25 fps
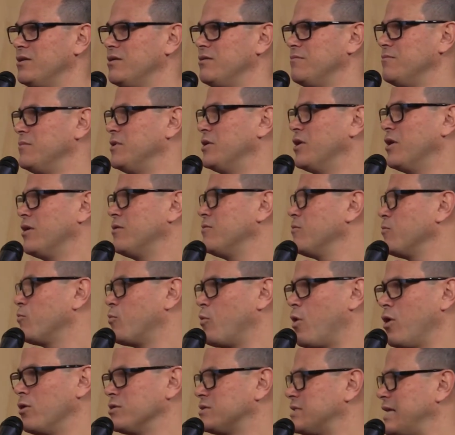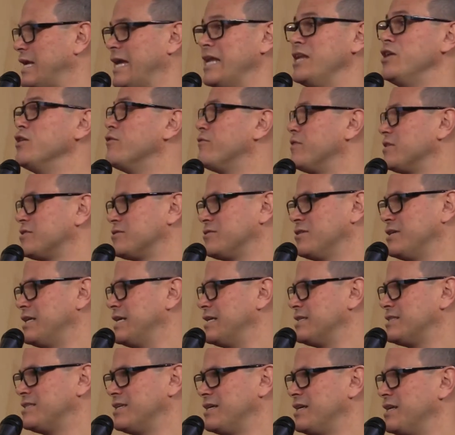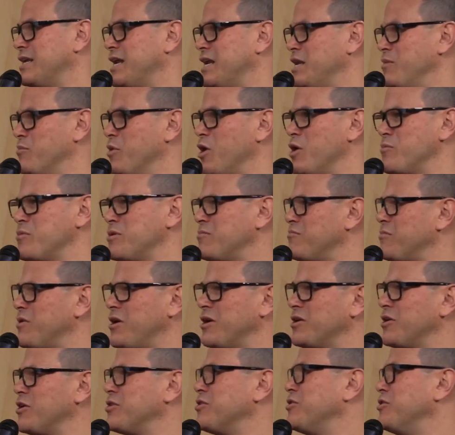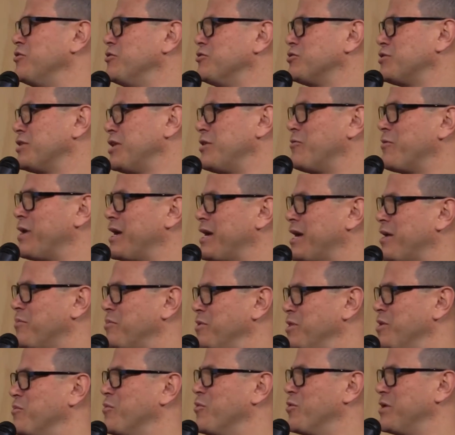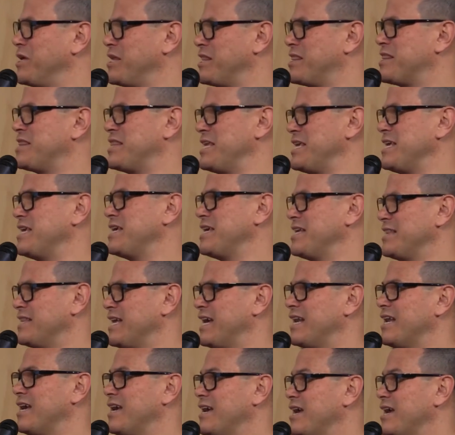Whilst any of us could get sick at any moment, I don't usually wake up in the morning thinking that,